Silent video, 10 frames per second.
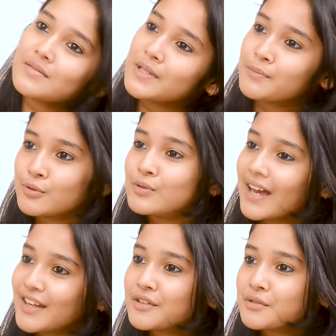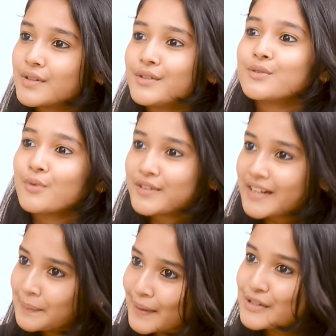and people who like you and, want
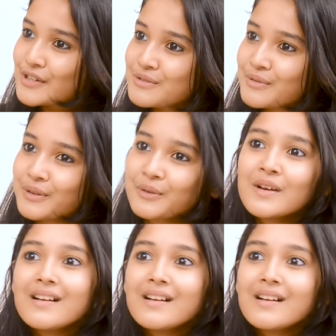to take pictures with you.